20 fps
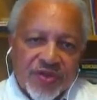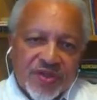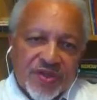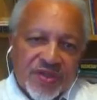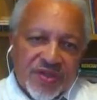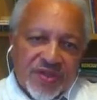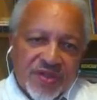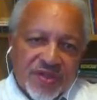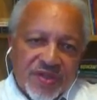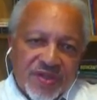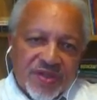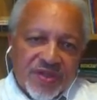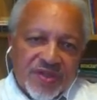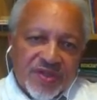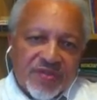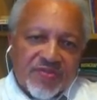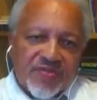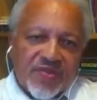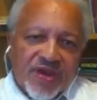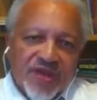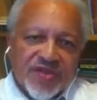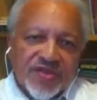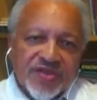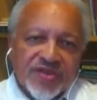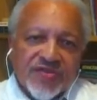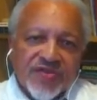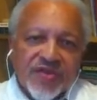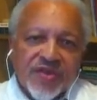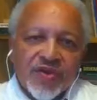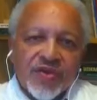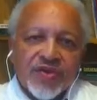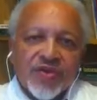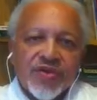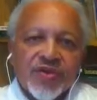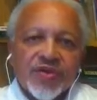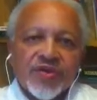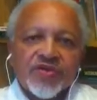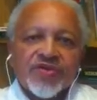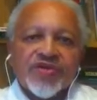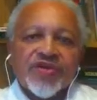Okay. The price of
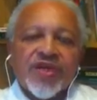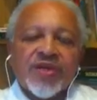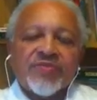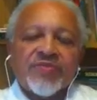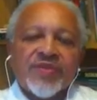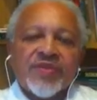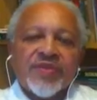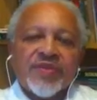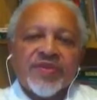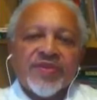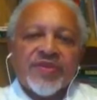gold goes up.